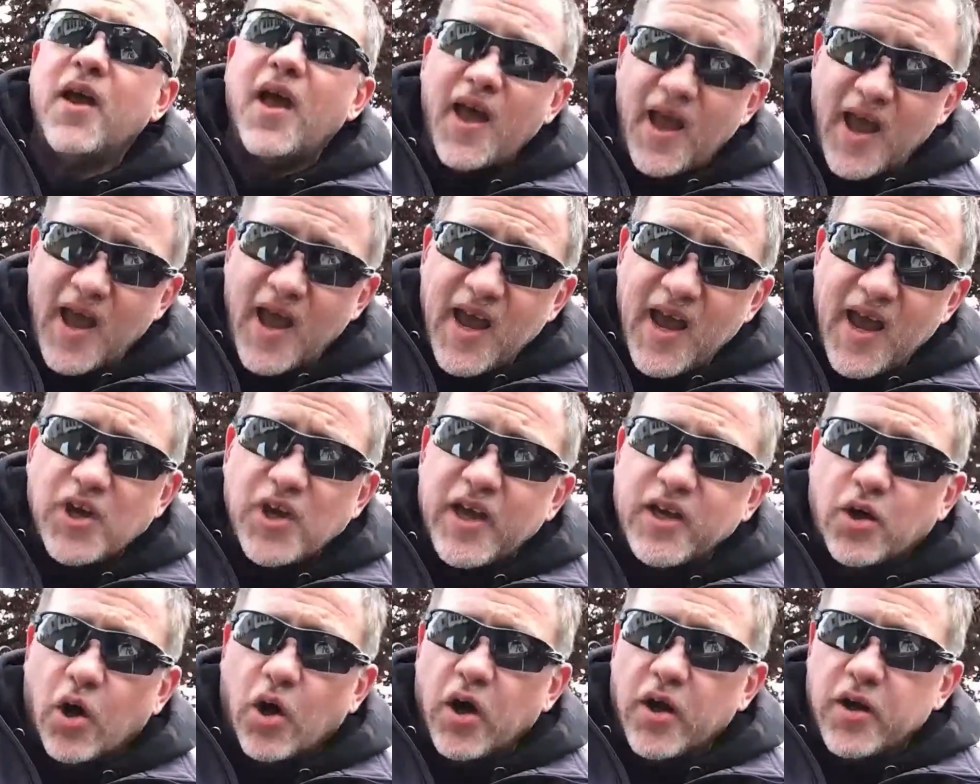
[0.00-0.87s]
a
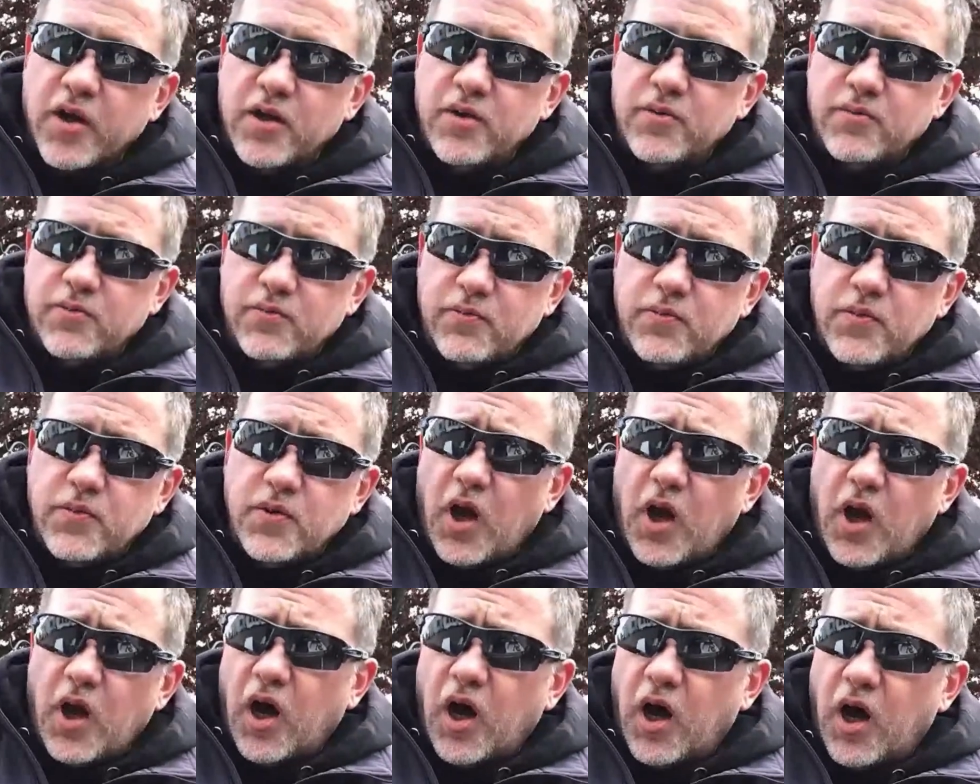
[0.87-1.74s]
take on it.
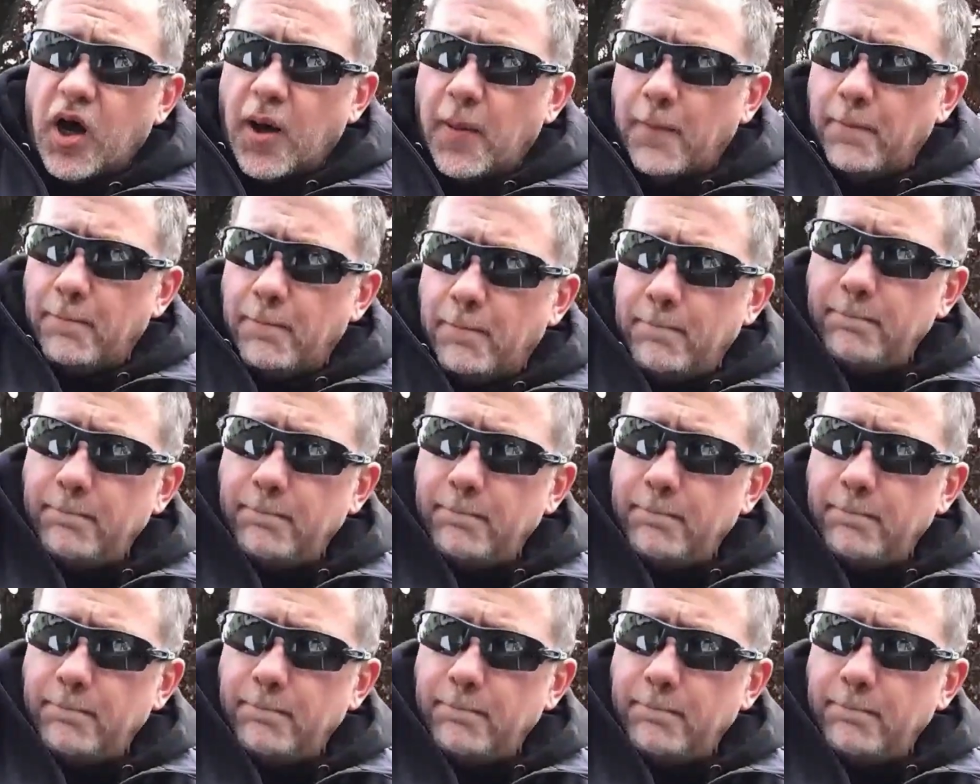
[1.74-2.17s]
Um,